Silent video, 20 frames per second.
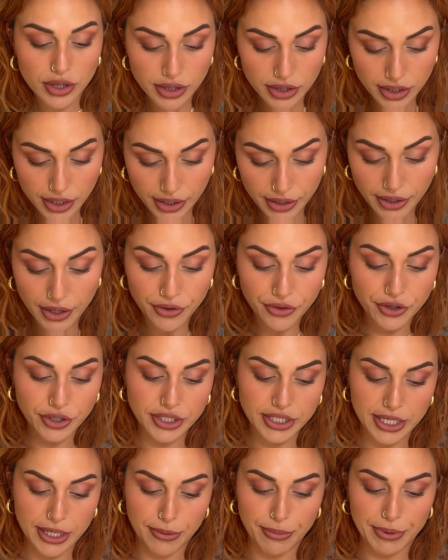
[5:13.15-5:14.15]
Another
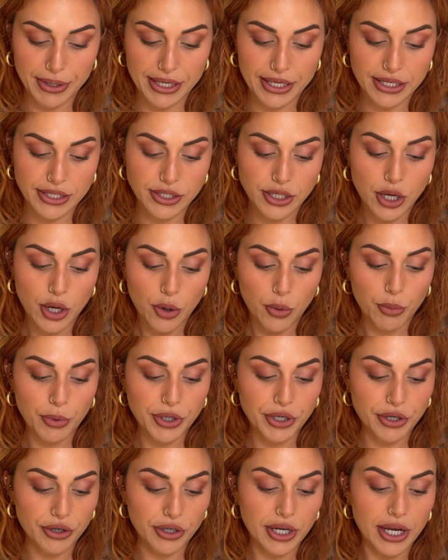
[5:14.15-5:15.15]
tip is when
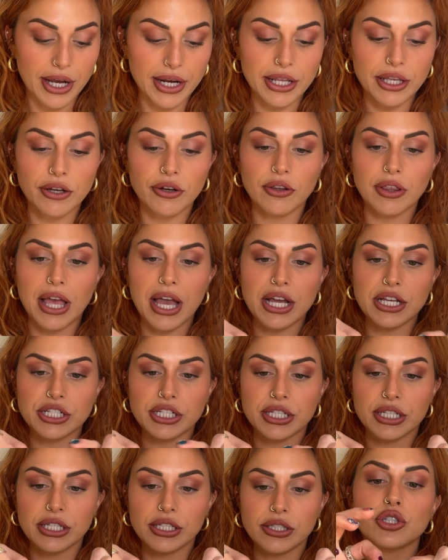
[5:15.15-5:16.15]
you're cutting your
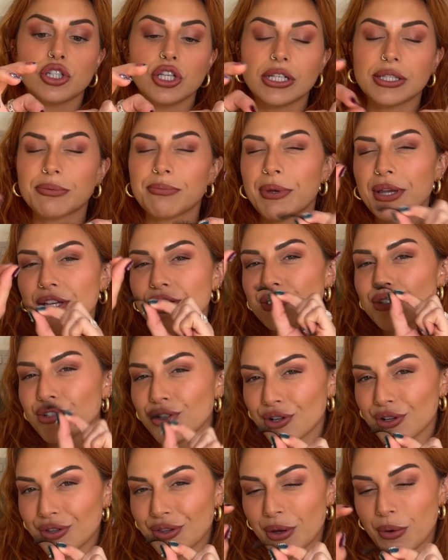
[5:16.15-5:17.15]
lashes, just make
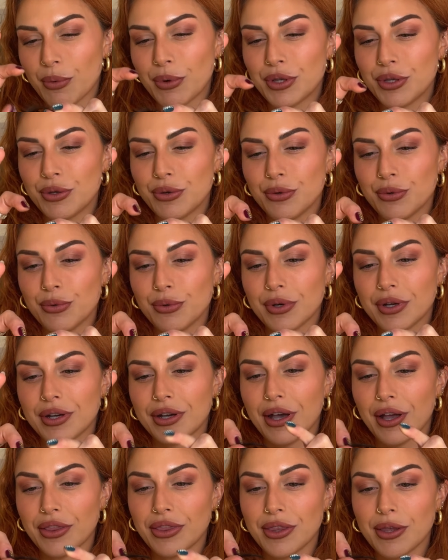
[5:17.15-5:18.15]
sure that when you
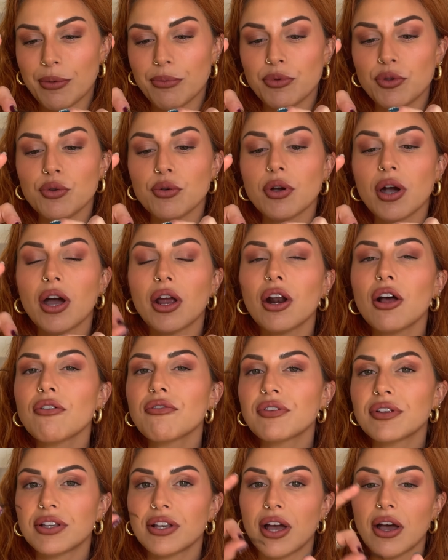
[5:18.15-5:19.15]
cut them, you cut off
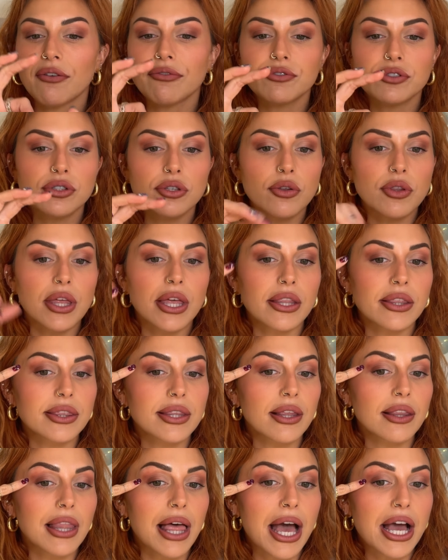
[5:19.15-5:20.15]
enough so that the
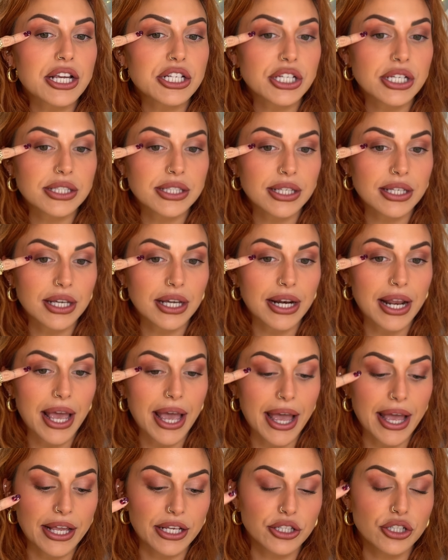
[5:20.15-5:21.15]
lash isn't gonna
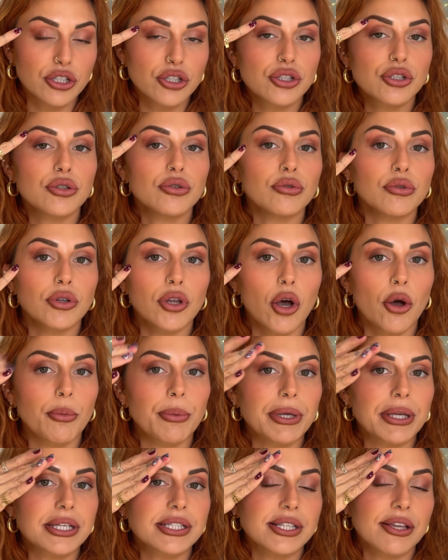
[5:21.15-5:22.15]
end too low
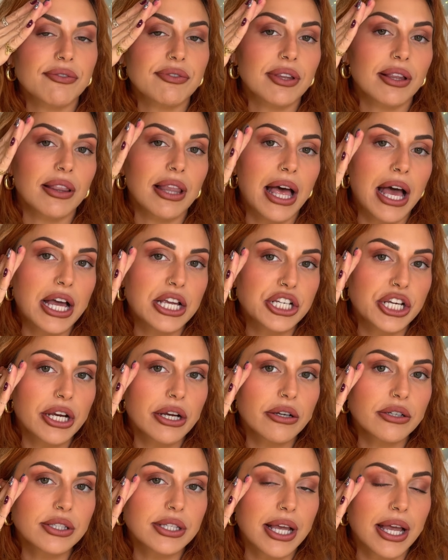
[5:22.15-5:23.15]
because if the lash
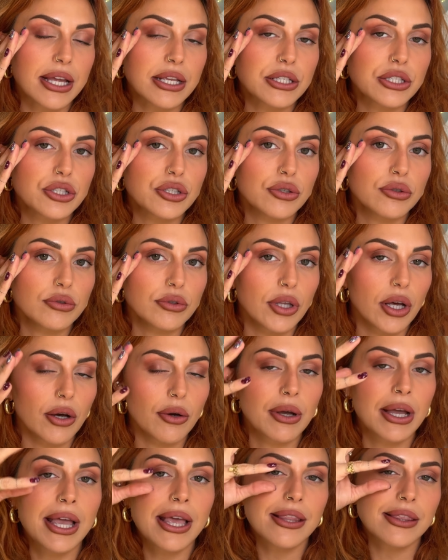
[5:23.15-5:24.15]
hairs end too low,
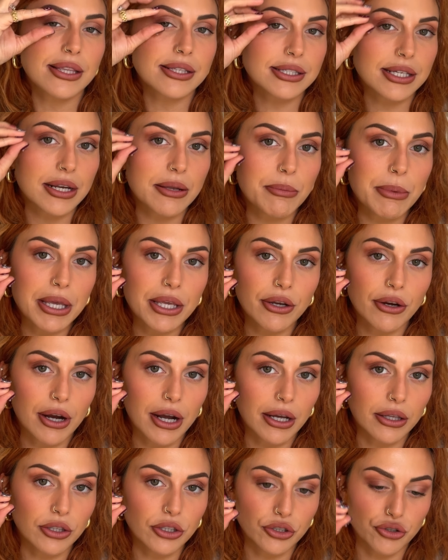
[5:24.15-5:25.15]
that's gonna make your
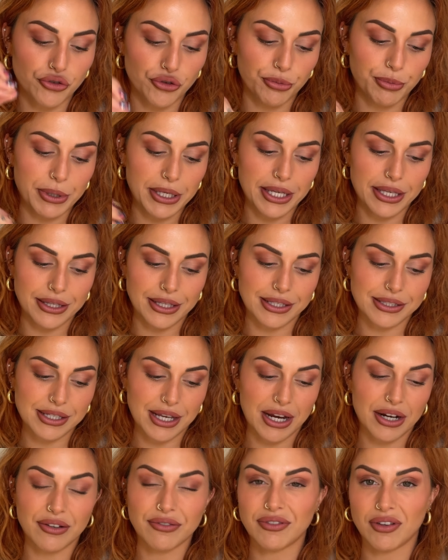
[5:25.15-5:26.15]
eye look droopy and that's
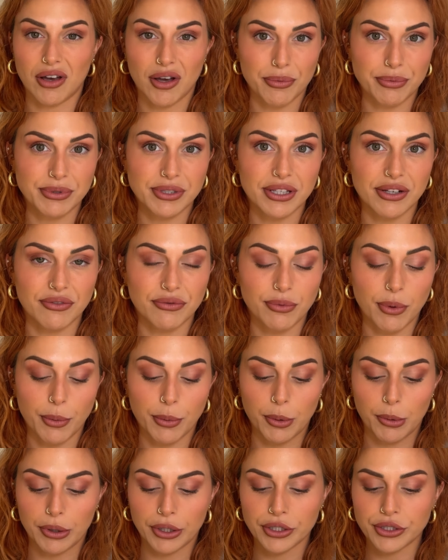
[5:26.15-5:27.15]
kind of the opposite of what we
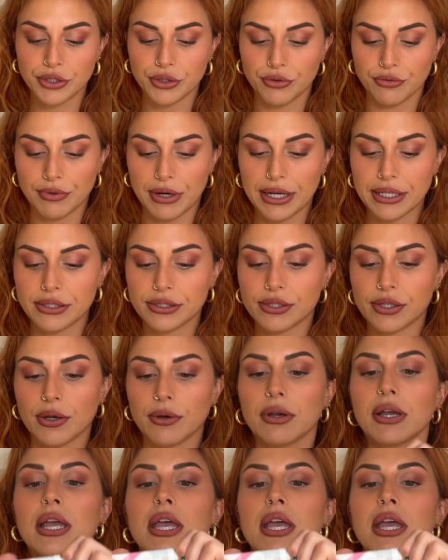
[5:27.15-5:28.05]
wanna do, right? So